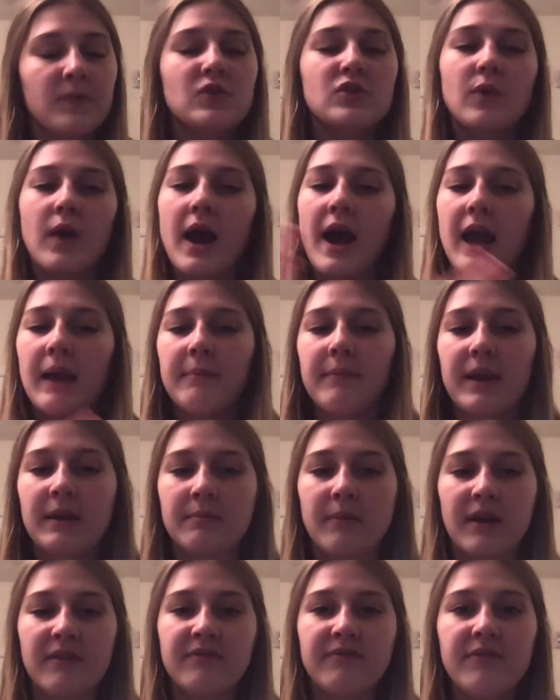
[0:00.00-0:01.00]
So I made
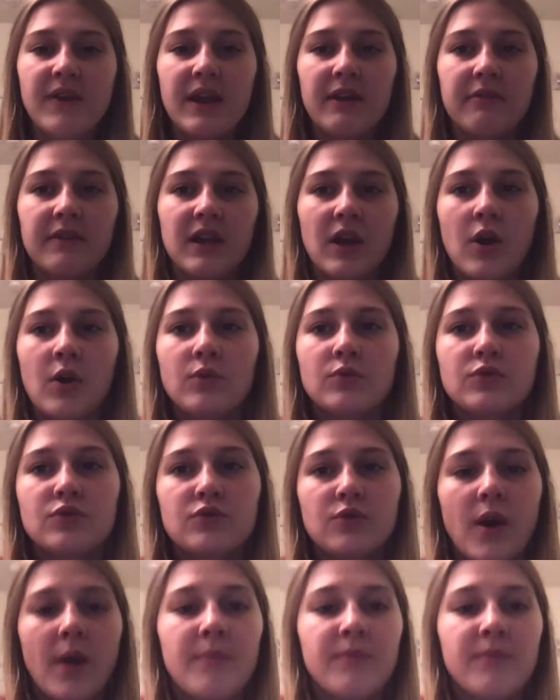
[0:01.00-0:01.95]
my very own drum,